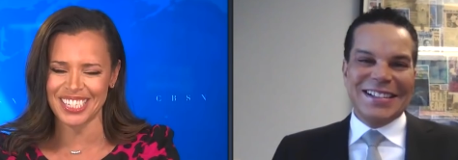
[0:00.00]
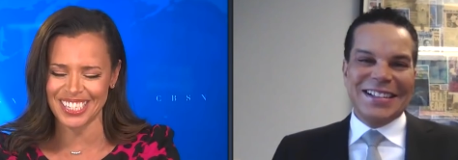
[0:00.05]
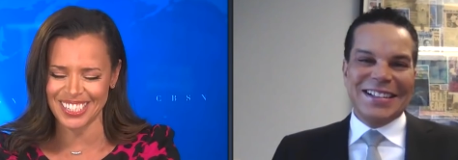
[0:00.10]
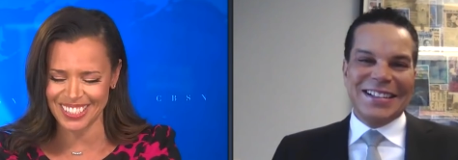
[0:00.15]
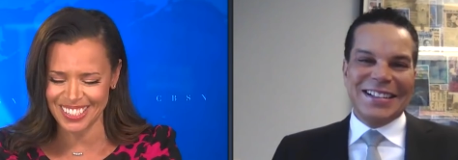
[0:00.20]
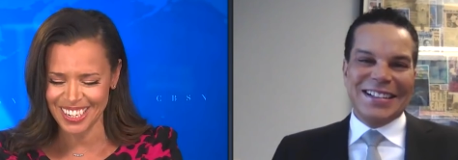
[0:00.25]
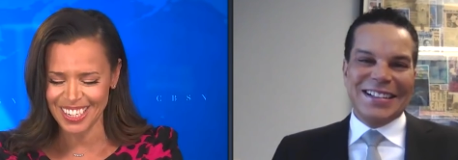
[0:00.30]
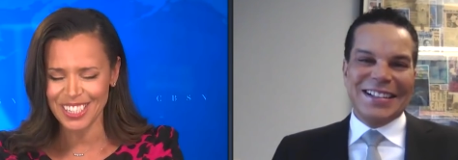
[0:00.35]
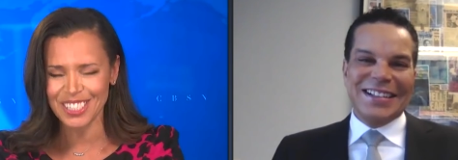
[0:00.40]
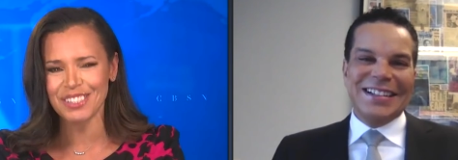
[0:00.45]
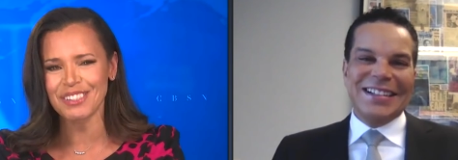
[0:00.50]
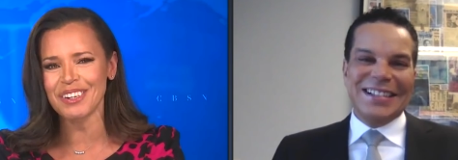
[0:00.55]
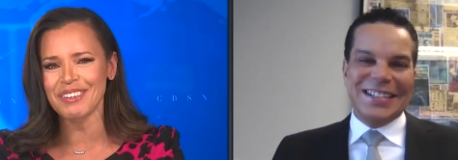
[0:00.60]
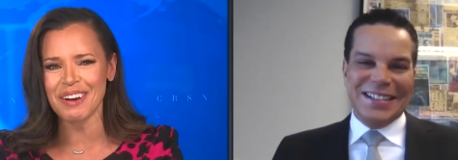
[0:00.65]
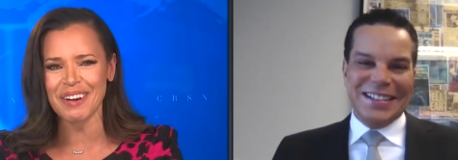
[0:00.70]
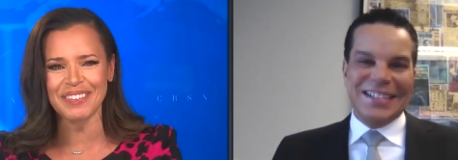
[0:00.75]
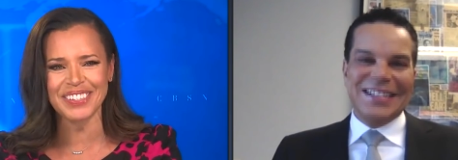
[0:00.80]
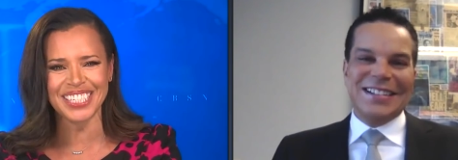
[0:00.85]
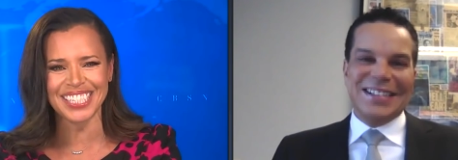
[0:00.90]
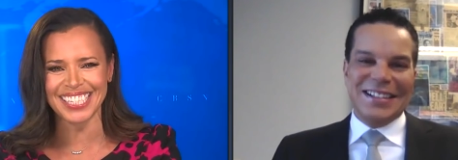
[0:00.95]
Speaker 1: to. Troy
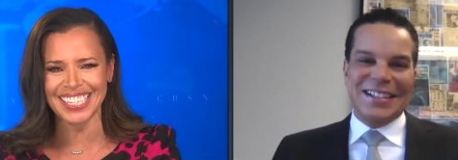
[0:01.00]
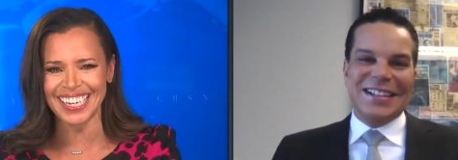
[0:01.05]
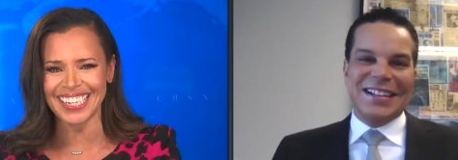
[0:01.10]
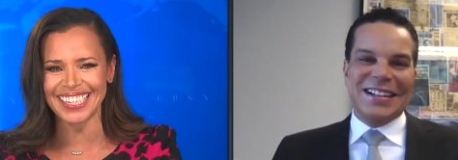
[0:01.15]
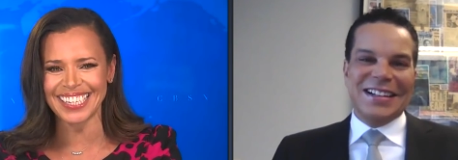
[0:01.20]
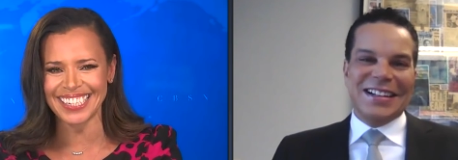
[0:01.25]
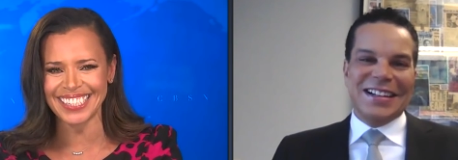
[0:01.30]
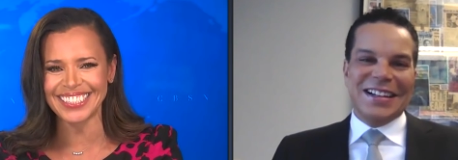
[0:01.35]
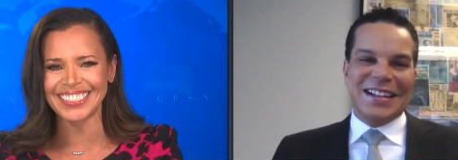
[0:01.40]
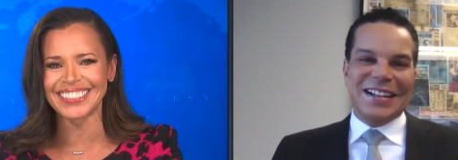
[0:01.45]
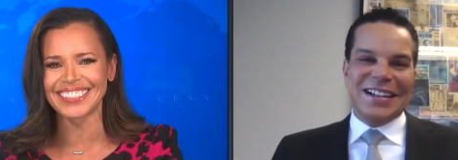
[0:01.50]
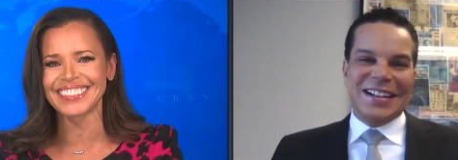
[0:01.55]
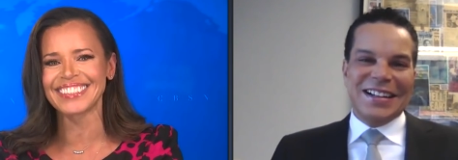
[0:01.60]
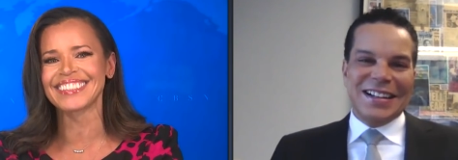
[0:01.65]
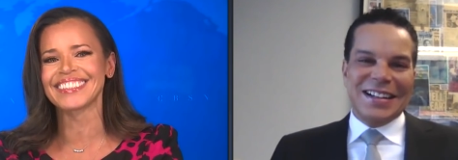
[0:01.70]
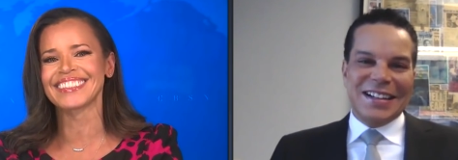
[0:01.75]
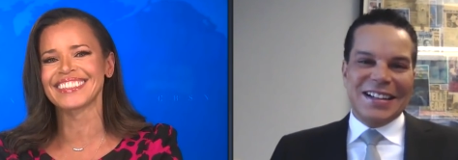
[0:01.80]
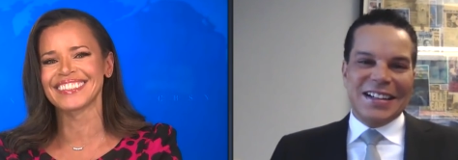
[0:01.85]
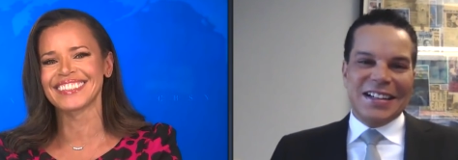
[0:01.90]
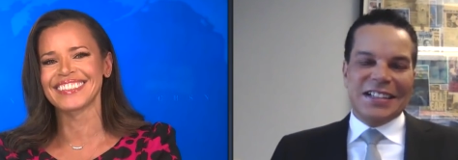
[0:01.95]
Roberts, thank you.
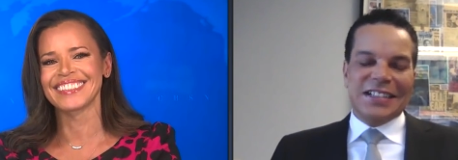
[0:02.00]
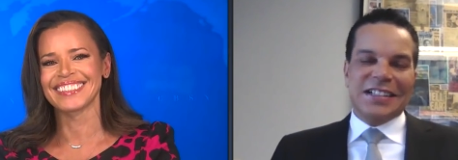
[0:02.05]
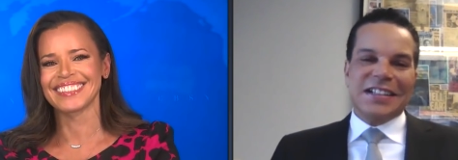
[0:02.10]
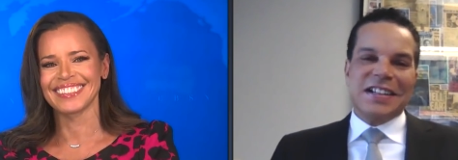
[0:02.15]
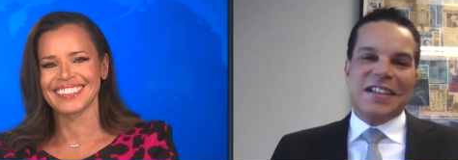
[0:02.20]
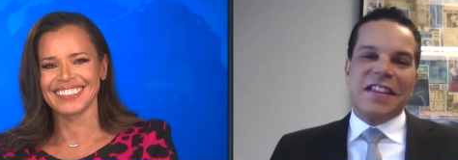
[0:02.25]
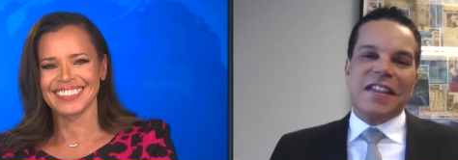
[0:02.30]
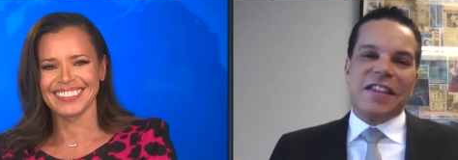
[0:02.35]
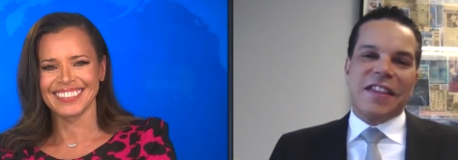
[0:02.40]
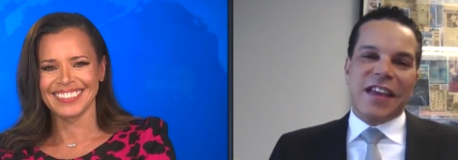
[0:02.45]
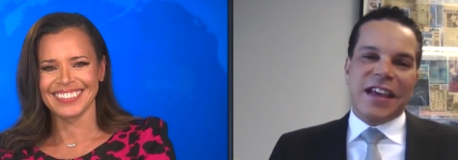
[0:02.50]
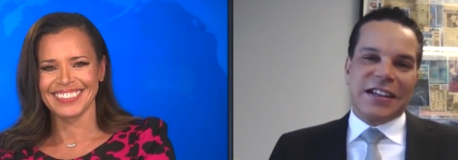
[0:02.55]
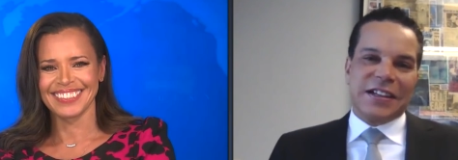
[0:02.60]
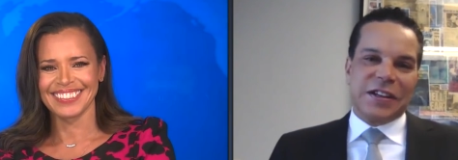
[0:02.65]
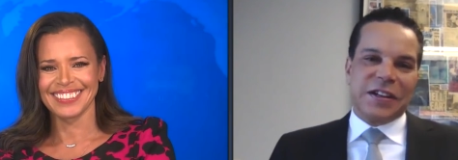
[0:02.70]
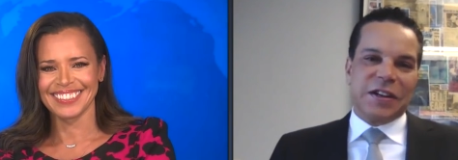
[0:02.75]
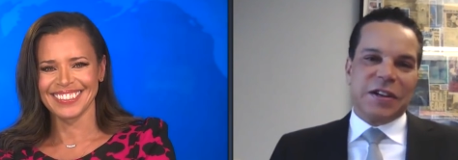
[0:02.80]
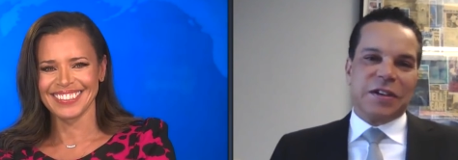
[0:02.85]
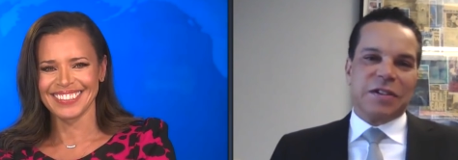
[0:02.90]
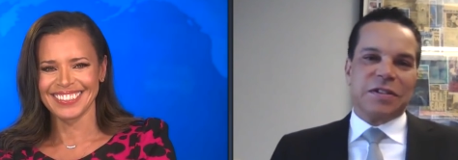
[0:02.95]

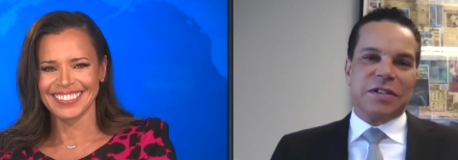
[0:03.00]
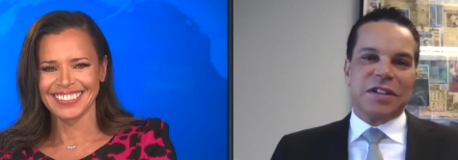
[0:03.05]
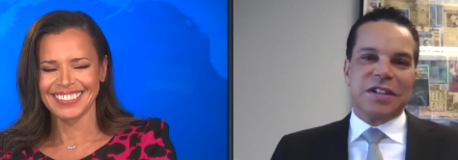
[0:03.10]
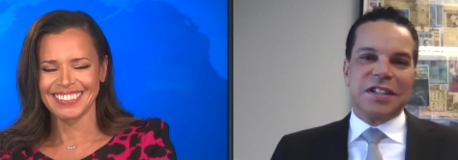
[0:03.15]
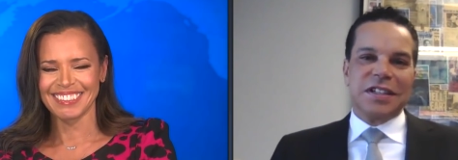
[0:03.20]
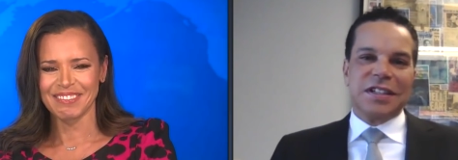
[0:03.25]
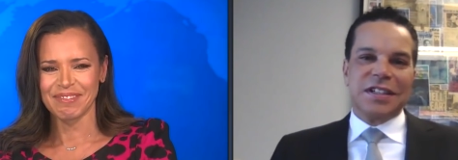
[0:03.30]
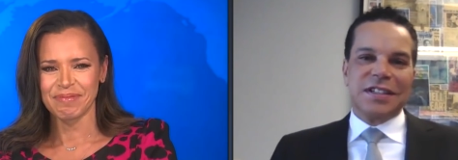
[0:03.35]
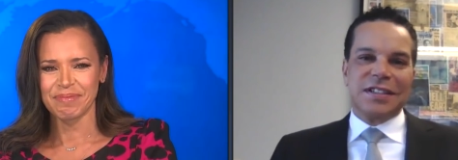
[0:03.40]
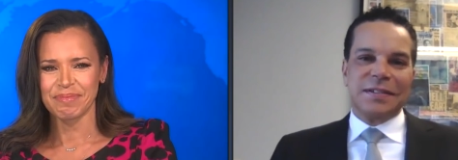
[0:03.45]
Speaker 2: Thank you.